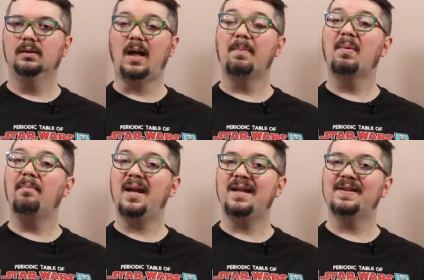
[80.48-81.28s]
I'm
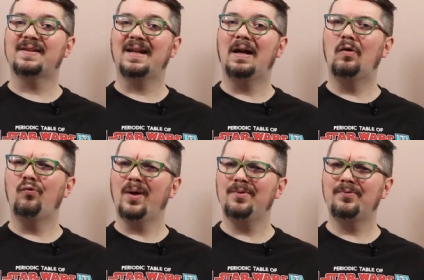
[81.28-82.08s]
amazed how
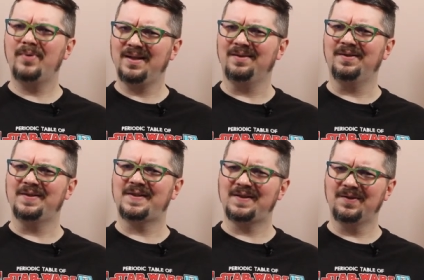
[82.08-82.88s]
well-written
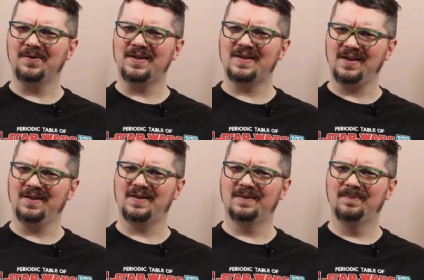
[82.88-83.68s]
this series
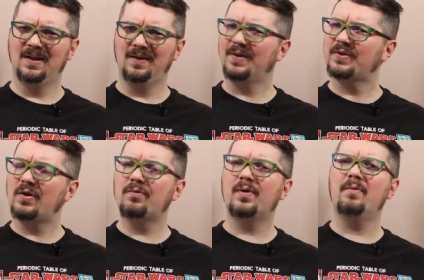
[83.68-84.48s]
is. There's
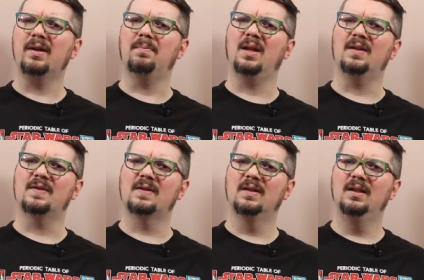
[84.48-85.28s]
no growing
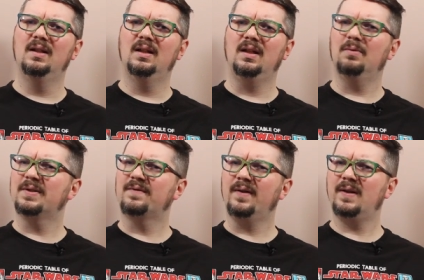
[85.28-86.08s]
pains. It
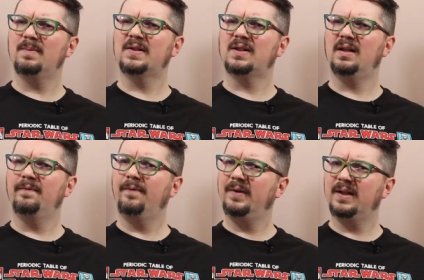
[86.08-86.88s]
was very much a
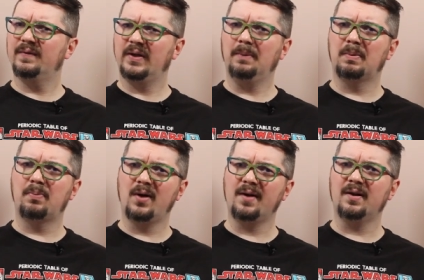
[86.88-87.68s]
fully developed
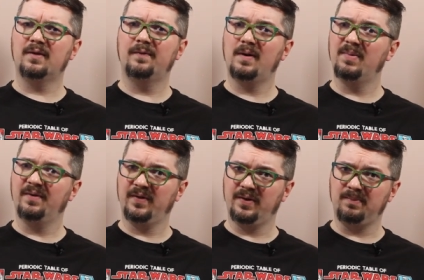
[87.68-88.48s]
product from
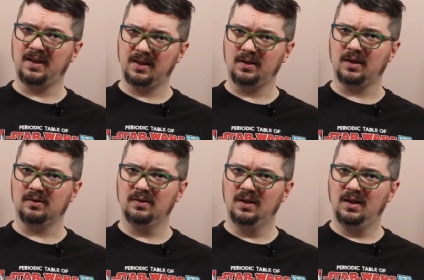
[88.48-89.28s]
the very
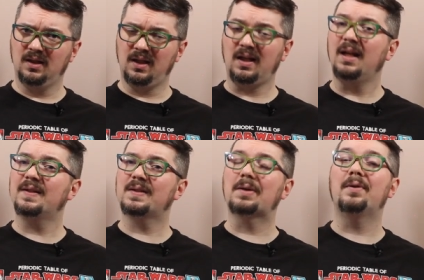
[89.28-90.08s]
beginning. It
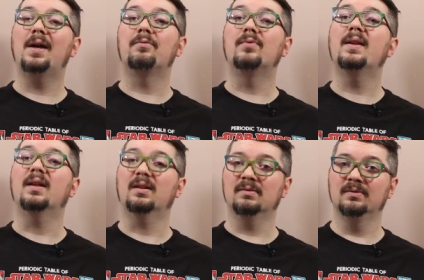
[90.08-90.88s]
hits the ground
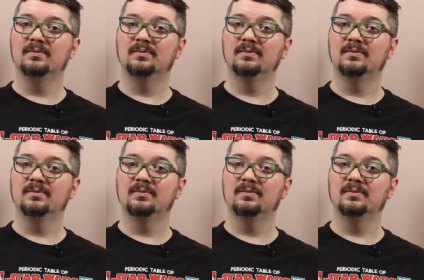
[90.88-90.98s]
running.